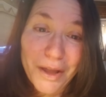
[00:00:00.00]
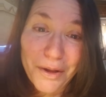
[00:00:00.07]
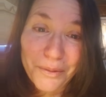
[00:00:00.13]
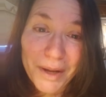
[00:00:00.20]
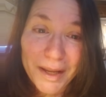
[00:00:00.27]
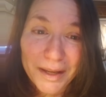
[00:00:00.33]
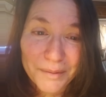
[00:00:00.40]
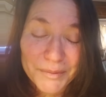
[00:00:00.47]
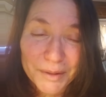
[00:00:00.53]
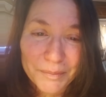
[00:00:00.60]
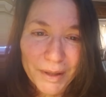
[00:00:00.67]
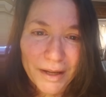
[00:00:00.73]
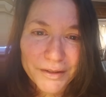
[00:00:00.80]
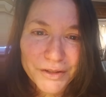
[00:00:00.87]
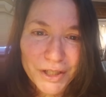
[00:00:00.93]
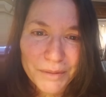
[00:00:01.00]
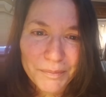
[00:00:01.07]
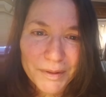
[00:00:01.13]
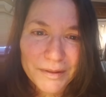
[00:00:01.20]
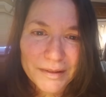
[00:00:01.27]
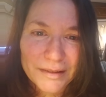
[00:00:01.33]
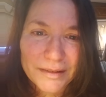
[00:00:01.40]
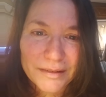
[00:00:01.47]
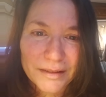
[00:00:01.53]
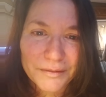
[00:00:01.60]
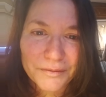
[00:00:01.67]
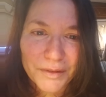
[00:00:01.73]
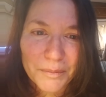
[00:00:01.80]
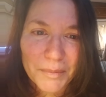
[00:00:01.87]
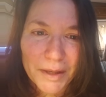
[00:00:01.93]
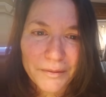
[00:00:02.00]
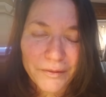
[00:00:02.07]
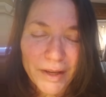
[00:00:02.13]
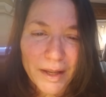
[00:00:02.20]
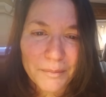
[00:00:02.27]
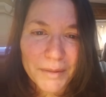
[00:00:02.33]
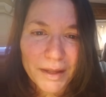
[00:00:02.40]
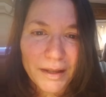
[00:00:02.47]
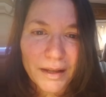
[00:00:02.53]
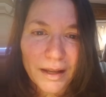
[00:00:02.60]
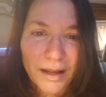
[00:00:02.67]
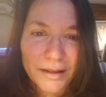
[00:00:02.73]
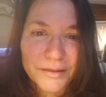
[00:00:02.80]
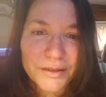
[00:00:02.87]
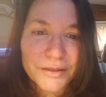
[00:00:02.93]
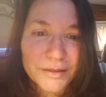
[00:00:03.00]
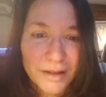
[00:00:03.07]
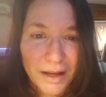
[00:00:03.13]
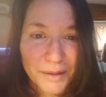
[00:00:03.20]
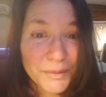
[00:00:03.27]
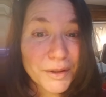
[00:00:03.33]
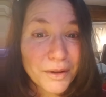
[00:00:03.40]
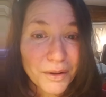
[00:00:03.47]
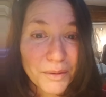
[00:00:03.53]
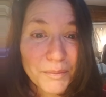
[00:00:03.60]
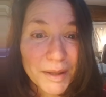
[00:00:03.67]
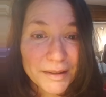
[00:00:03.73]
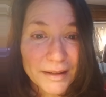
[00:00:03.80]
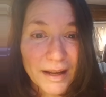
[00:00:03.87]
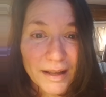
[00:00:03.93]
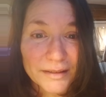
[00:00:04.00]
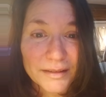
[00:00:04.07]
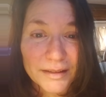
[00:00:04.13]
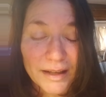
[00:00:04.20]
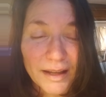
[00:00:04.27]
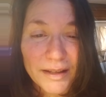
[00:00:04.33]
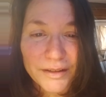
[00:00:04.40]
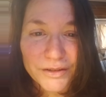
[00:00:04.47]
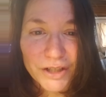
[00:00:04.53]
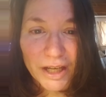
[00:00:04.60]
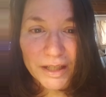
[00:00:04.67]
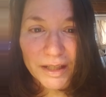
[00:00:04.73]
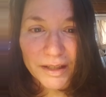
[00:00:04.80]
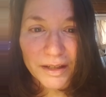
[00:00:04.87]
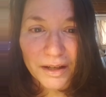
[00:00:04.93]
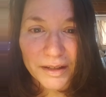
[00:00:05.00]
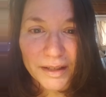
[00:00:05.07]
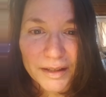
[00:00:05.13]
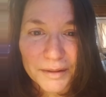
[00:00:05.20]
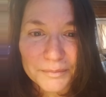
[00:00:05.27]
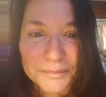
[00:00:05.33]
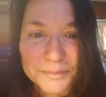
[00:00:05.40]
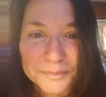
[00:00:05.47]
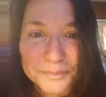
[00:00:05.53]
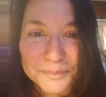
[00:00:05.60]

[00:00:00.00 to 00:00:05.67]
though I am the black sheep and distant from my family, I took time to call my dad today and check in on him.